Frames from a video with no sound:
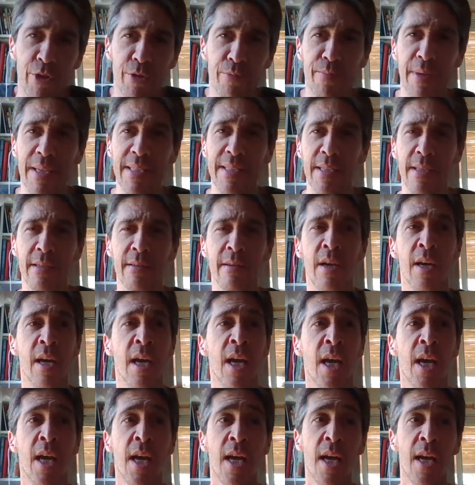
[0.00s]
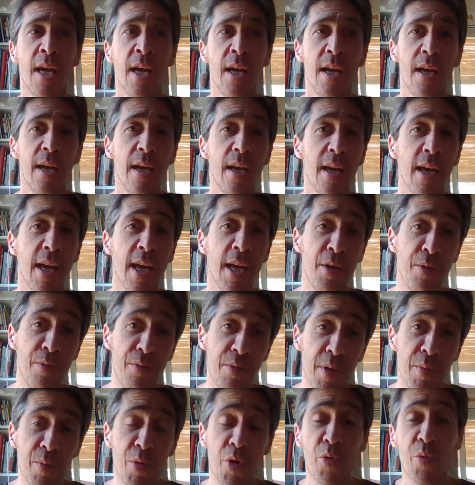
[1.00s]
Basic.
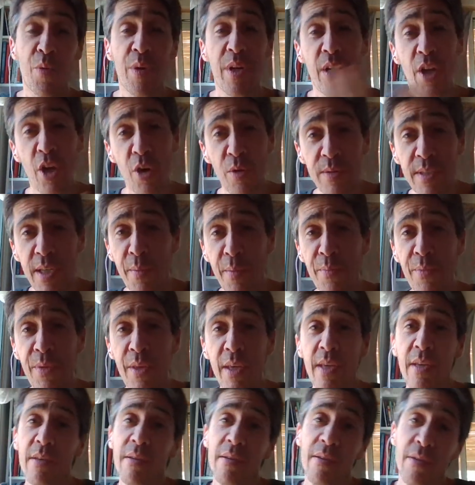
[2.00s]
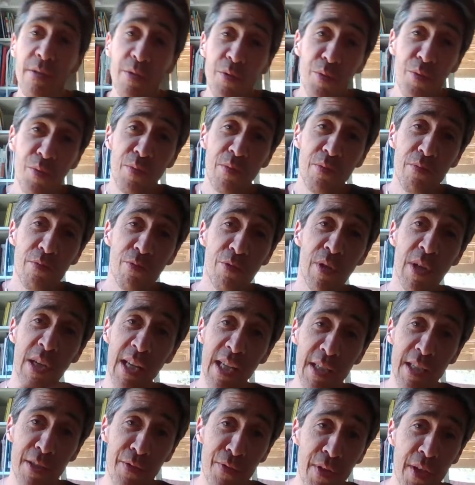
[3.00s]
And the more we know something, we
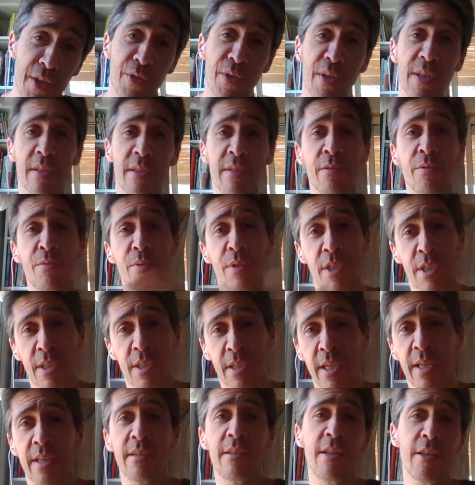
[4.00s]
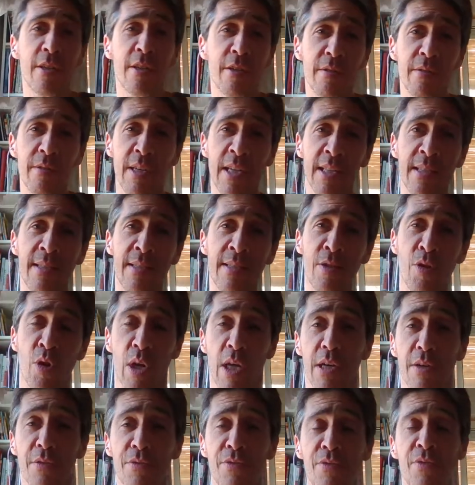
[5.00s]
less fear it, which then leads to
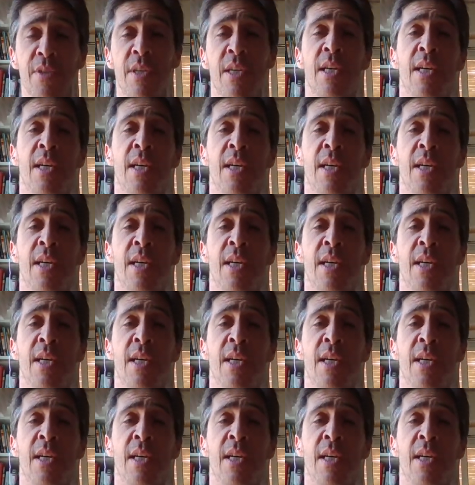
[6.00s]
love.